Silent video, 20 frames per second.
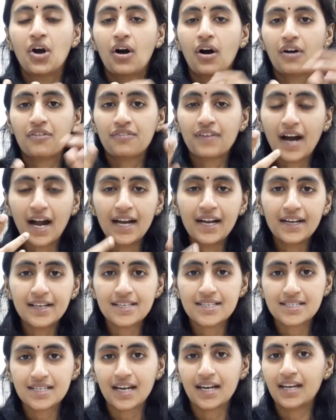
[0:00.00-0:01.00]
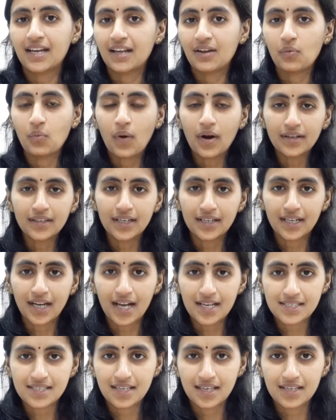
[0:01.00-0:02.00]
of understanding what the
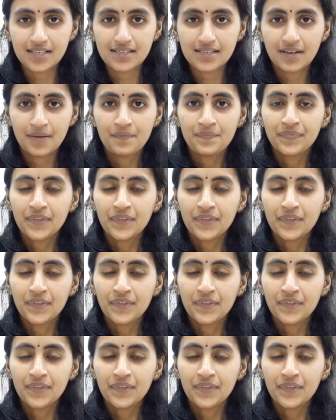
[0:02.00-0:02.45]
task is,